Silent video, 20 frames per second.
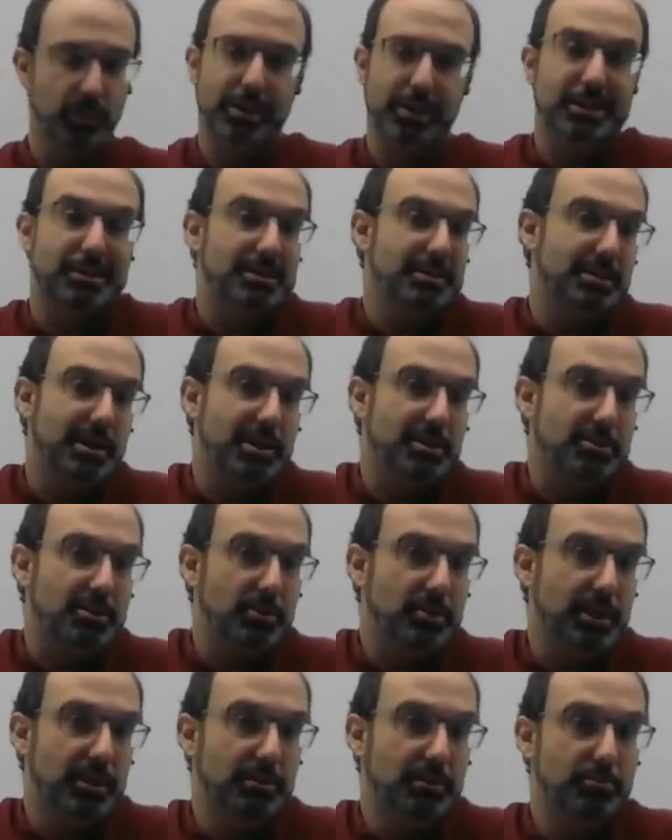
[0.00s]
In this case,
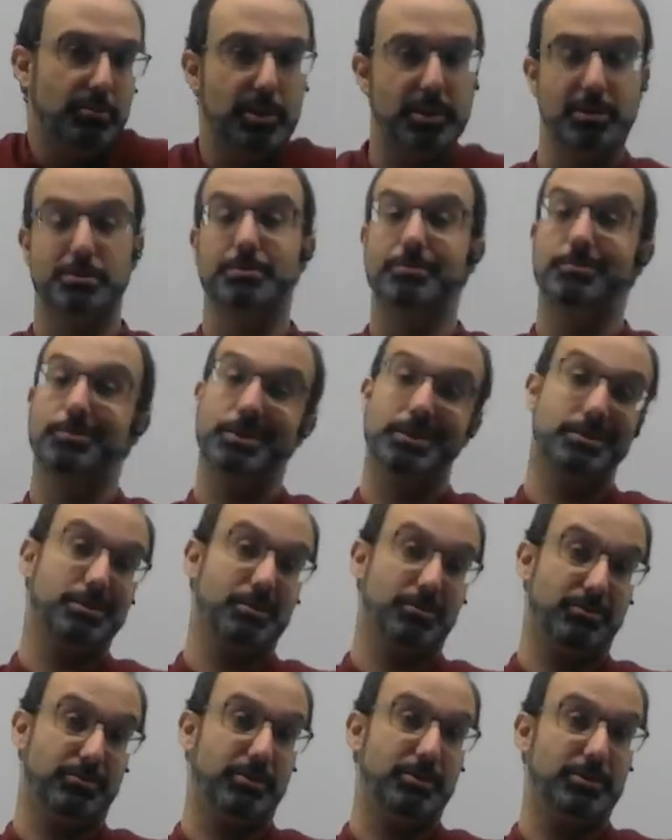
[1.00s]
you didn't, because this
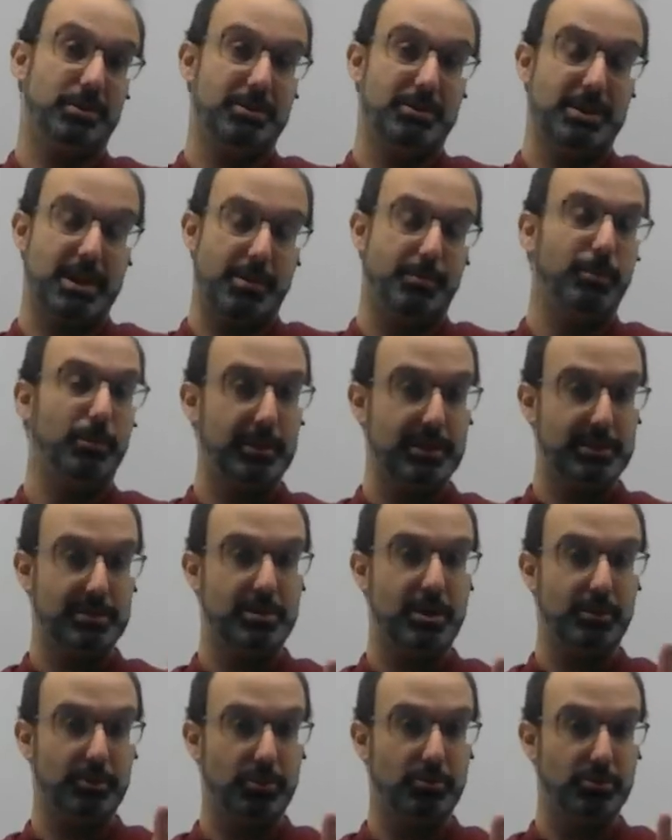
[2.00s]
is the first example. Let's
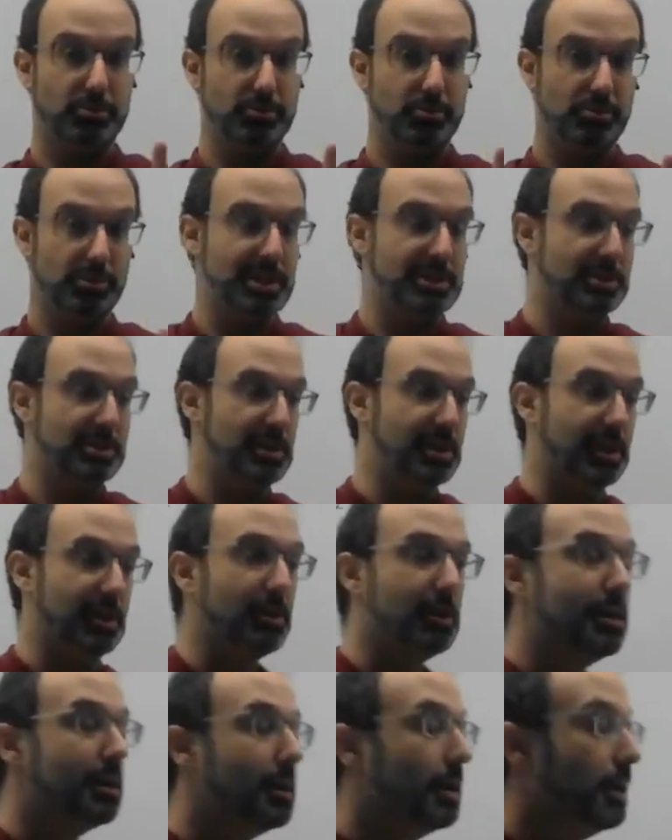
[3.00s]
not go too crazy here.